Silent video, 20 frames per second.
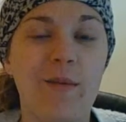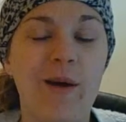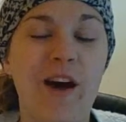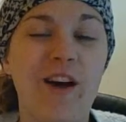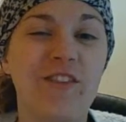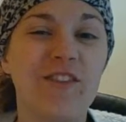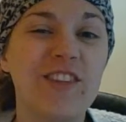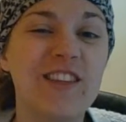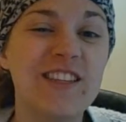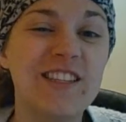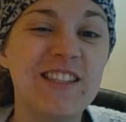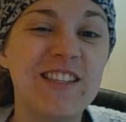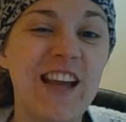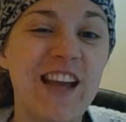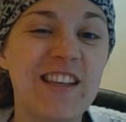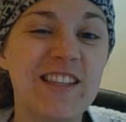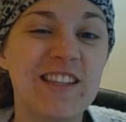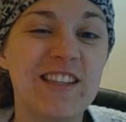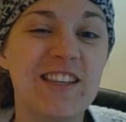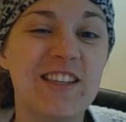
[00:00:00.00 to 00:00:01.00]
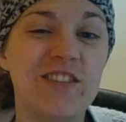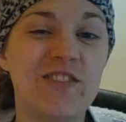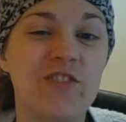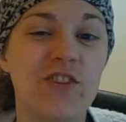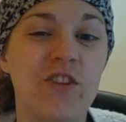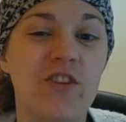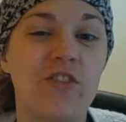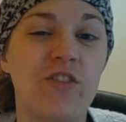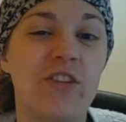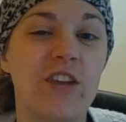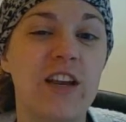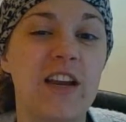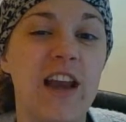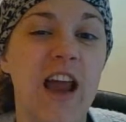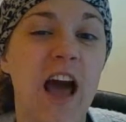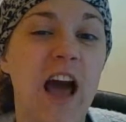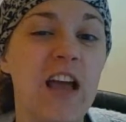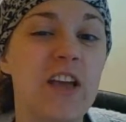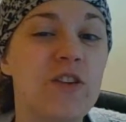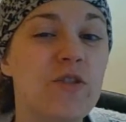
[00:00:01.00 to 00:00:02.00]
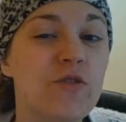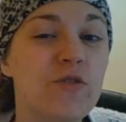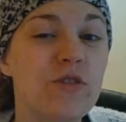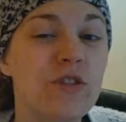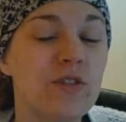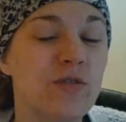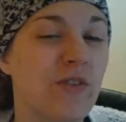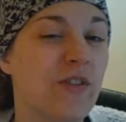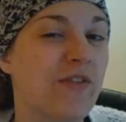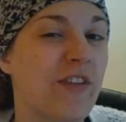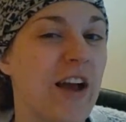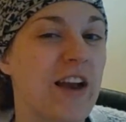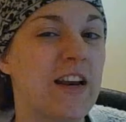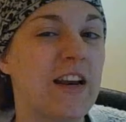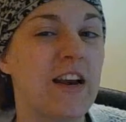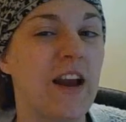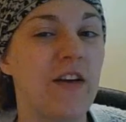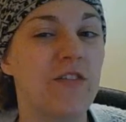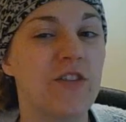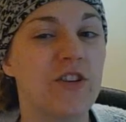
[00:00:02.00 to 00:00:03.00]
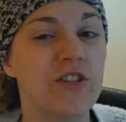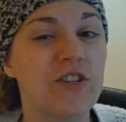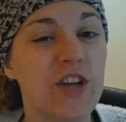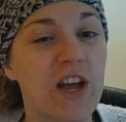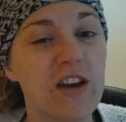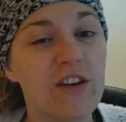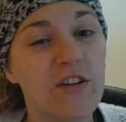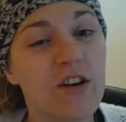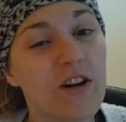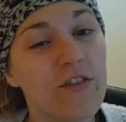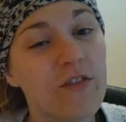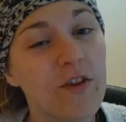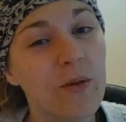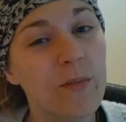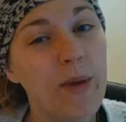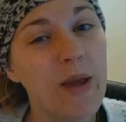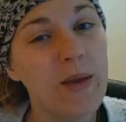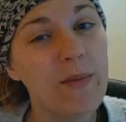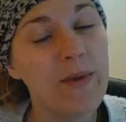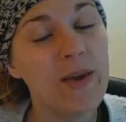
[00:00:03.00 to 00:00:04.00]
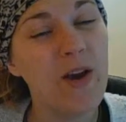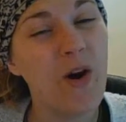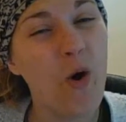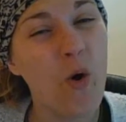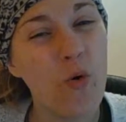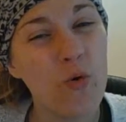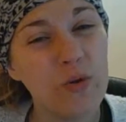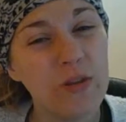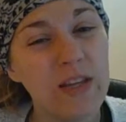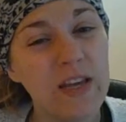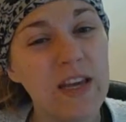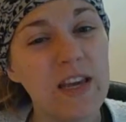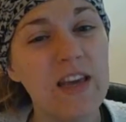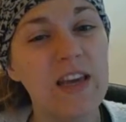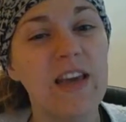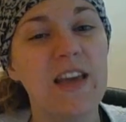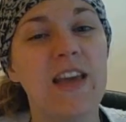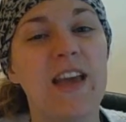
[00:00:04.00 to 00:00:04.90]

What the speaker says: However, this test is generally not used for finding out the gender of your baby only.